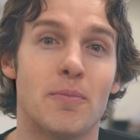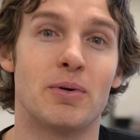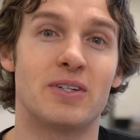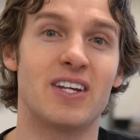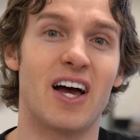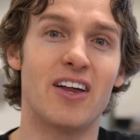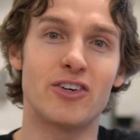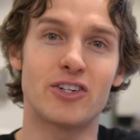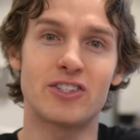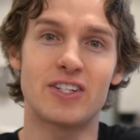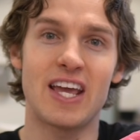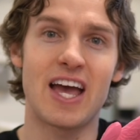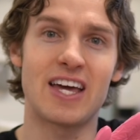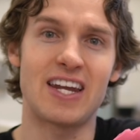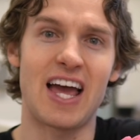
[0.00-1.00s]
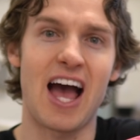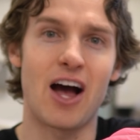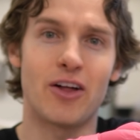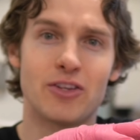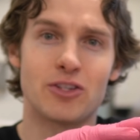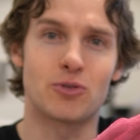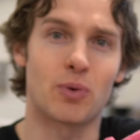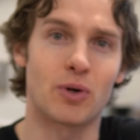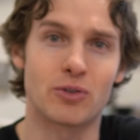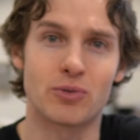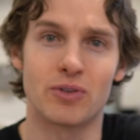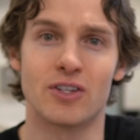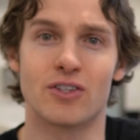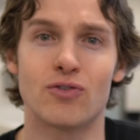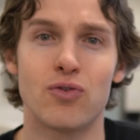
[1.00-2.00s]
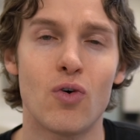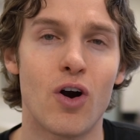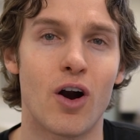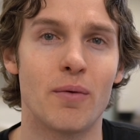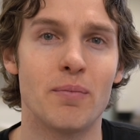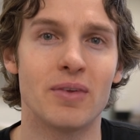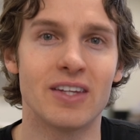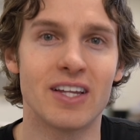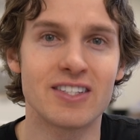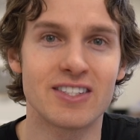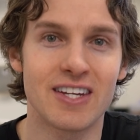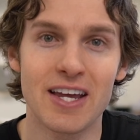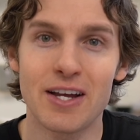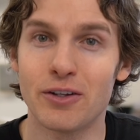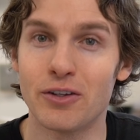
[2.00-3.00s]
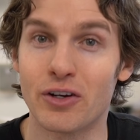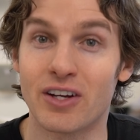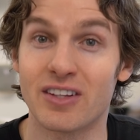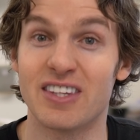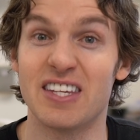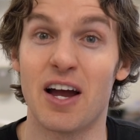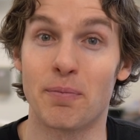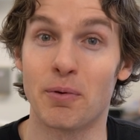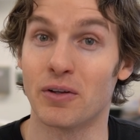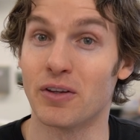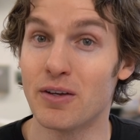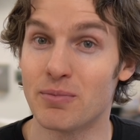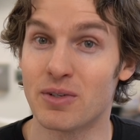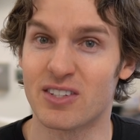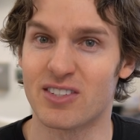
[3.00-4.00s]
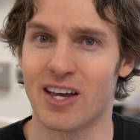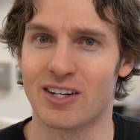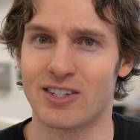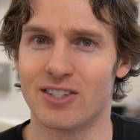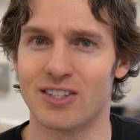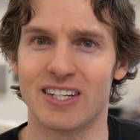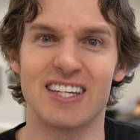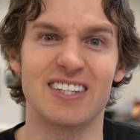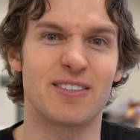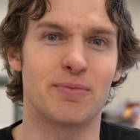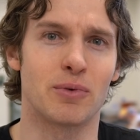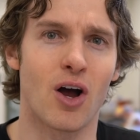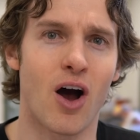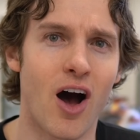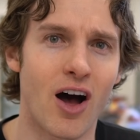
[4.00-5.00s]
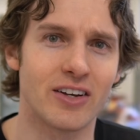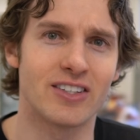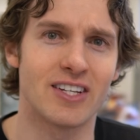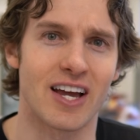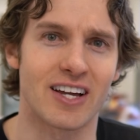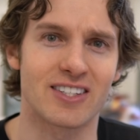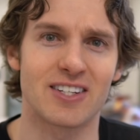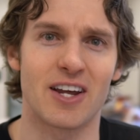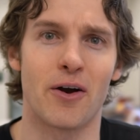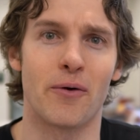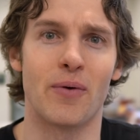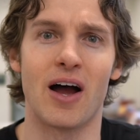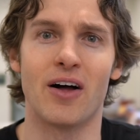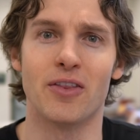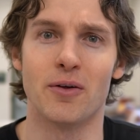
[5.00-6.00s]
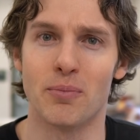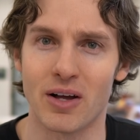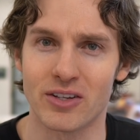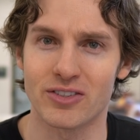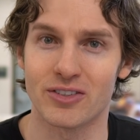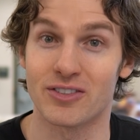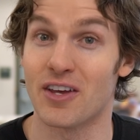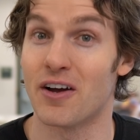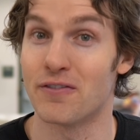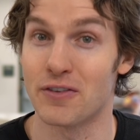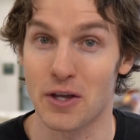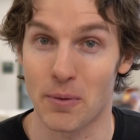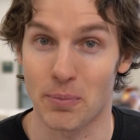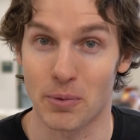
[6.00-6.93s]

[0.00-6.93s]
But to understand how this works with this forearm, let's take a look at the upper limb dissection to get some context around the muscles of the